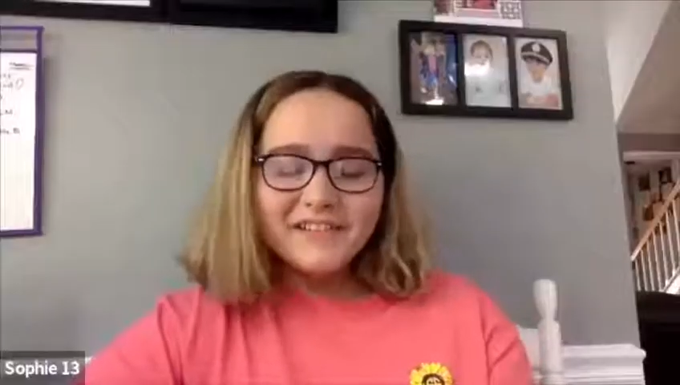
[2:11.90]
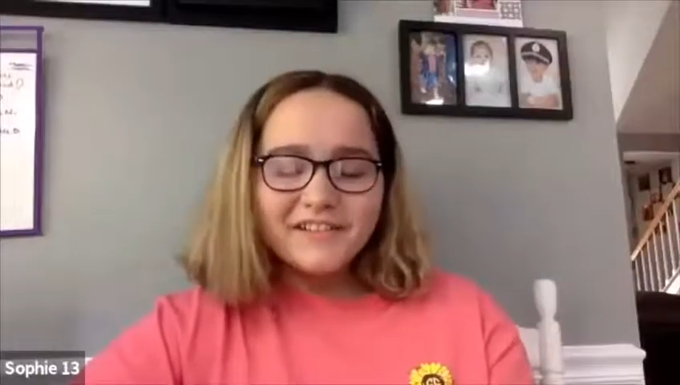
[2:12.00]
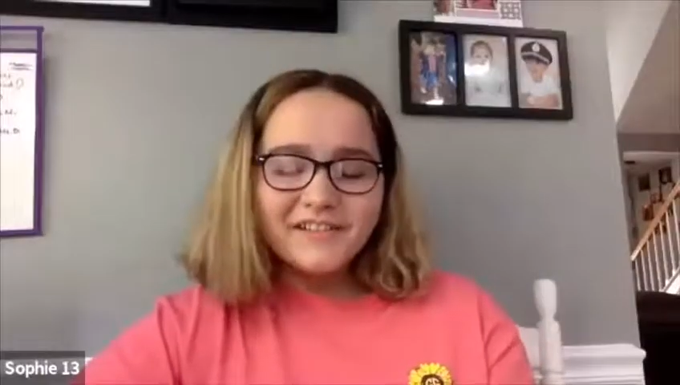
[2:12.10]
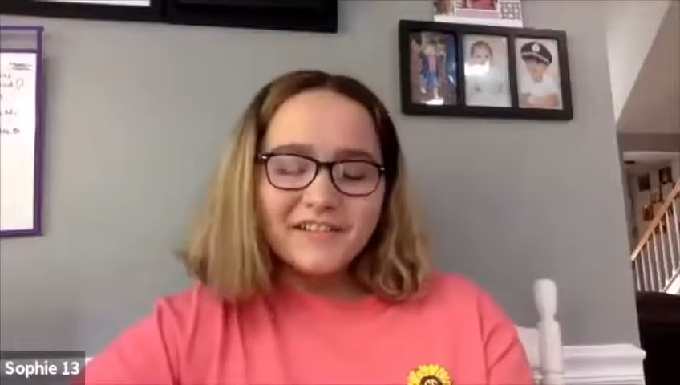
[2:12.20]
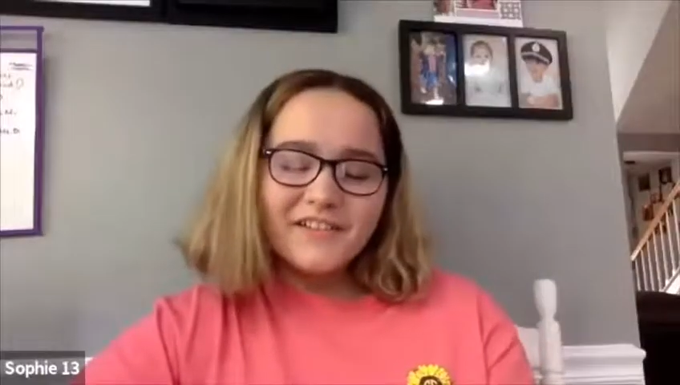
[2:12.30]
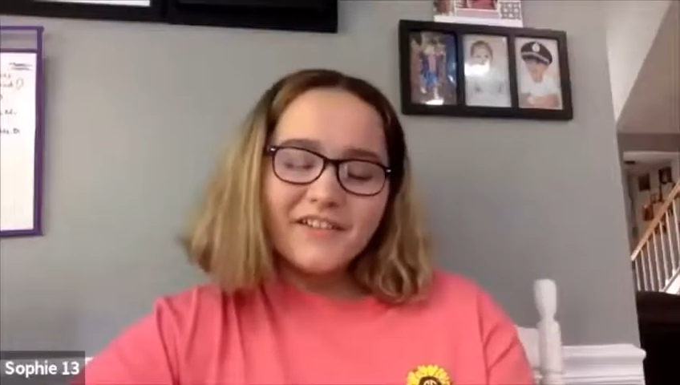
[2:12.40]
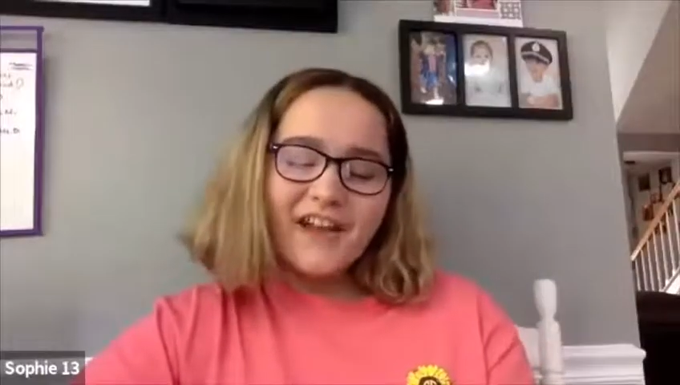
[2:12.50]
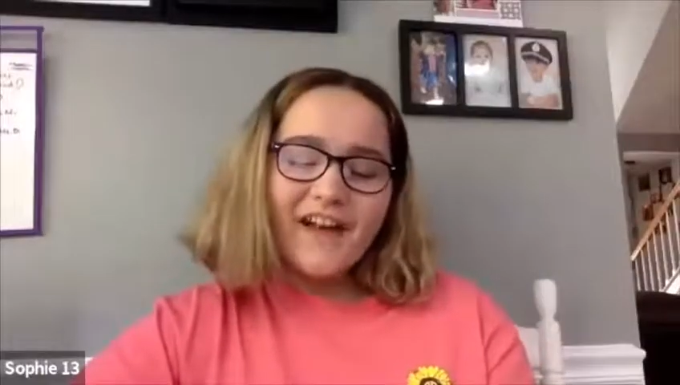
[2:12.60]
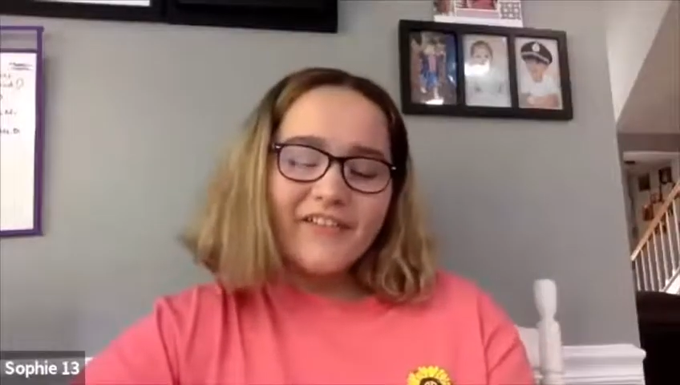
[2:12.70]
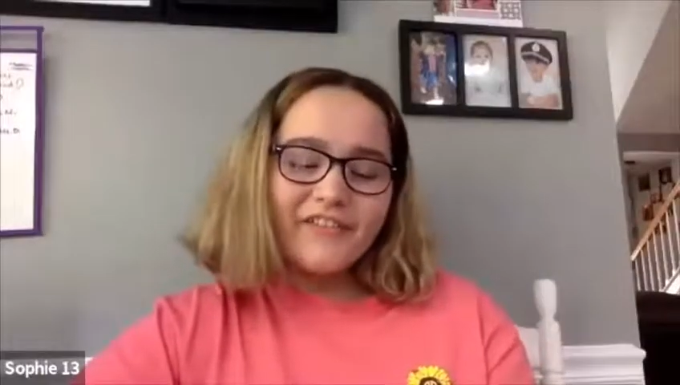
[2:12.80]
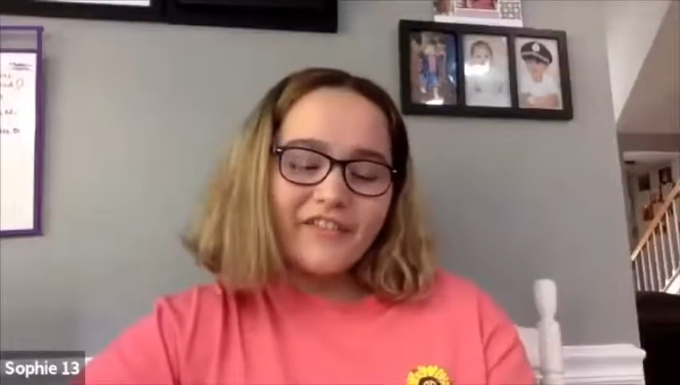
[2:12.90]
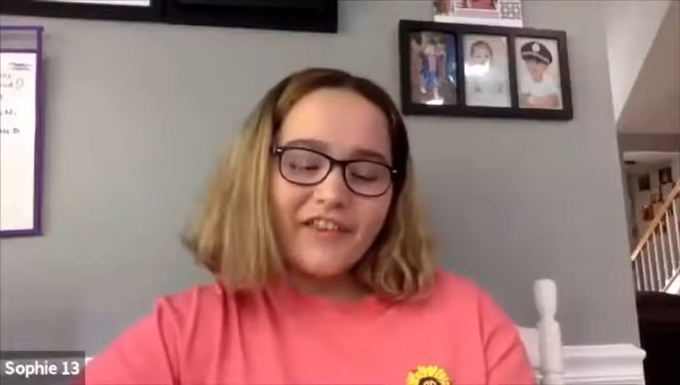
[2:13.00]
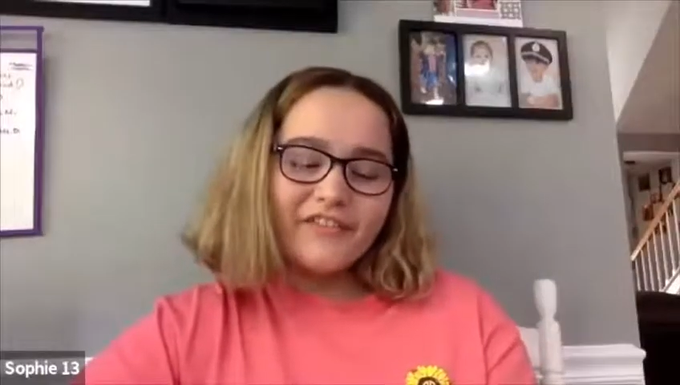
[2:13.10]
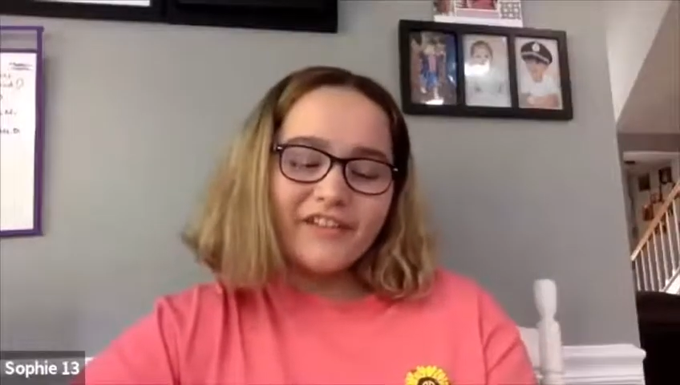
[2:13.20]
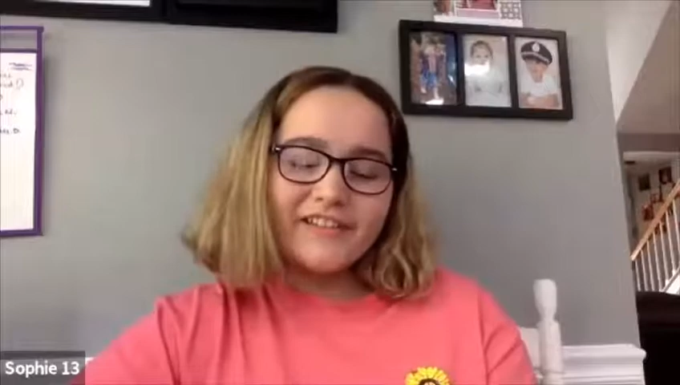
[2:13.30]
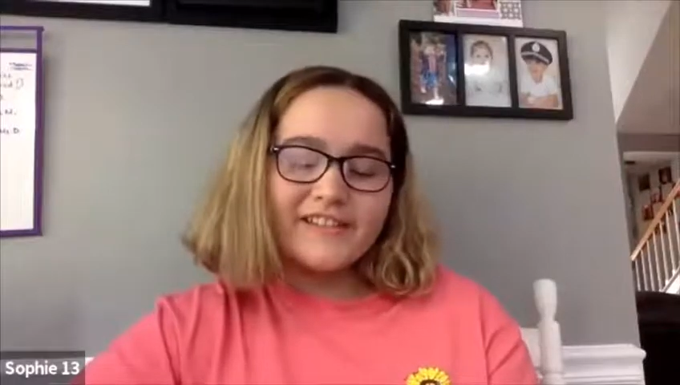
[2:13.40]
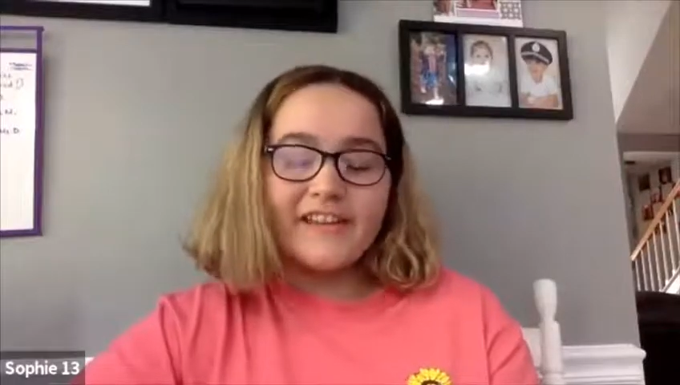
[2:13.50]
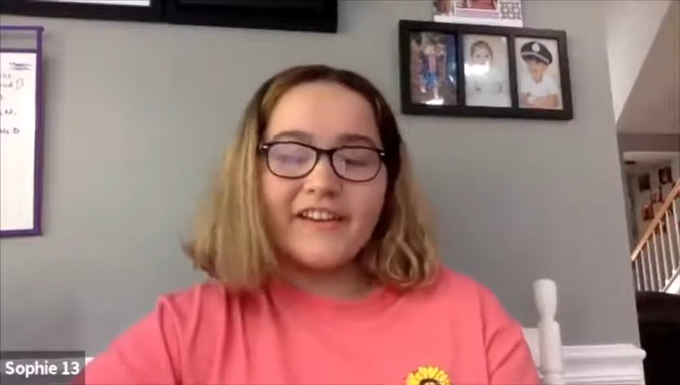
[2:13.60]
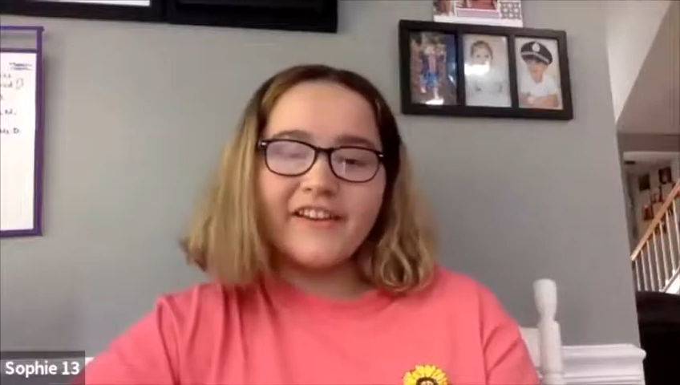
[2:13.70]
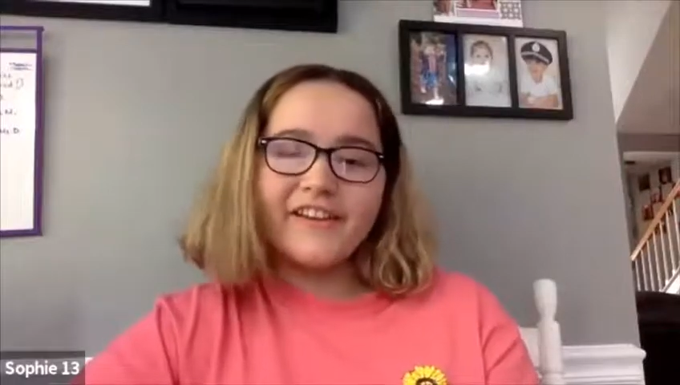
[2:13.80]
Do you have a favorite
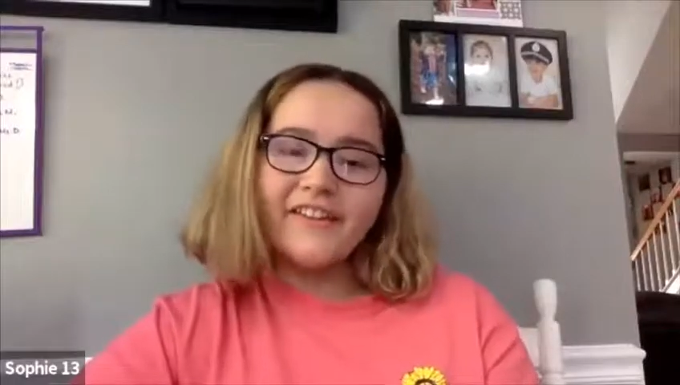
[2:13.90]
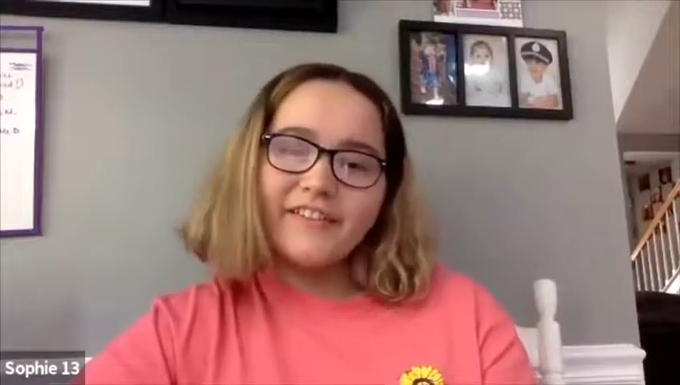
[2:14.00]
singer?